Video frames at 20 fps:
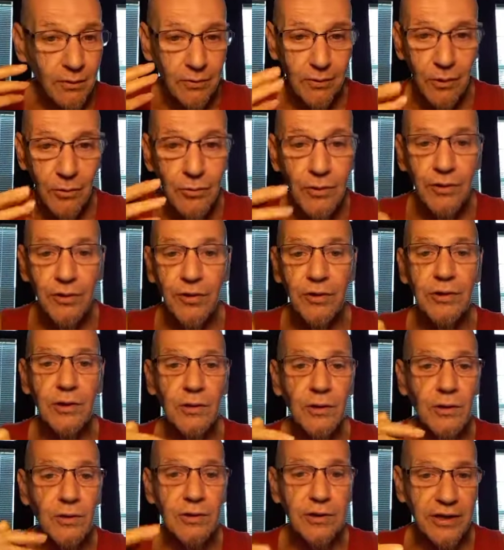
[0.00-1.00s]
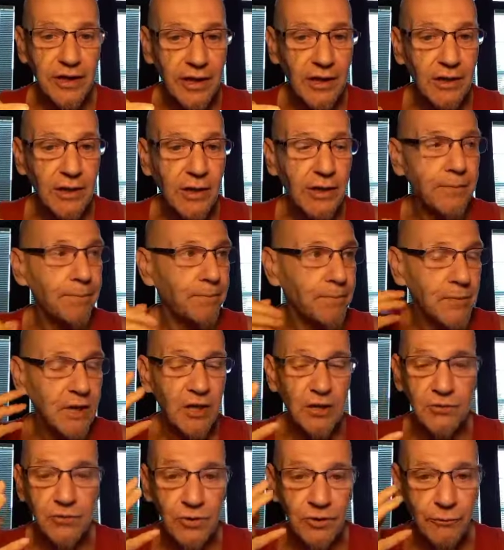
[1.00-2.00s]
The only thing that'll kill it
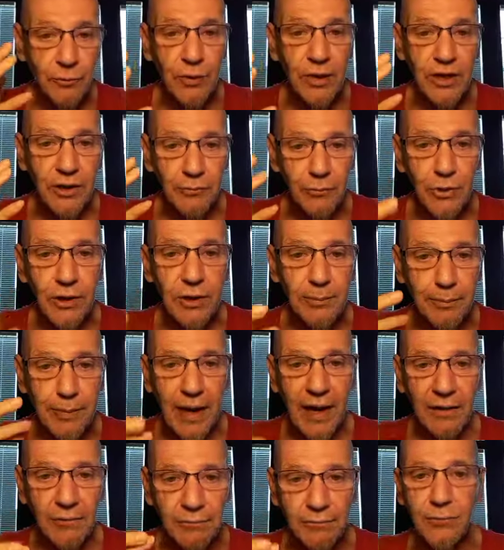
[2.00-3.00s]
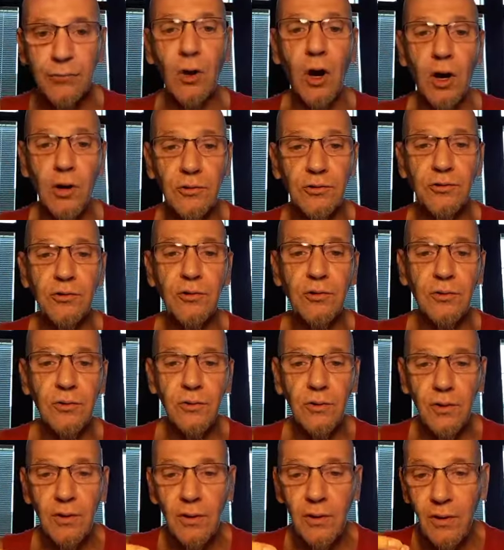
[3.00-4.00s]
is if we get a really bad frost.
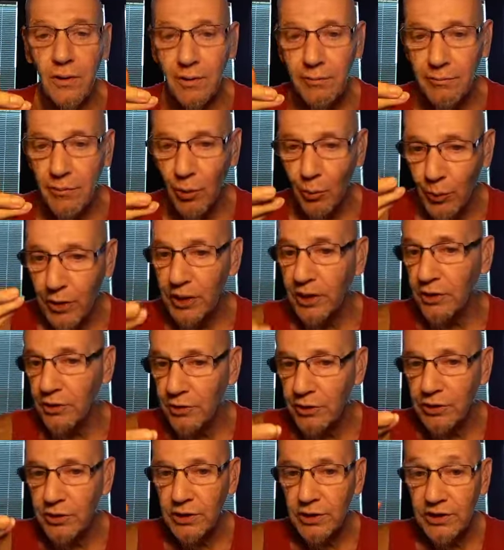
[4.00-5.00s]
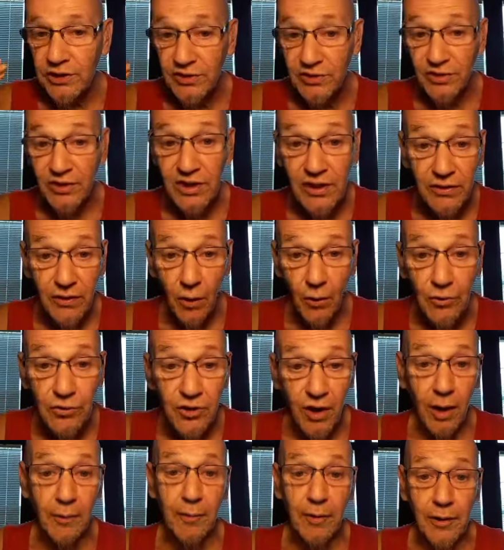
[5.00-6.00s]
But we can usually see those
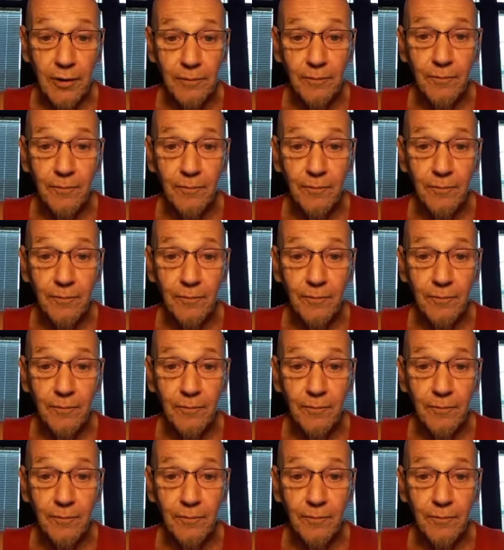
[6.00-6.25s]
coming.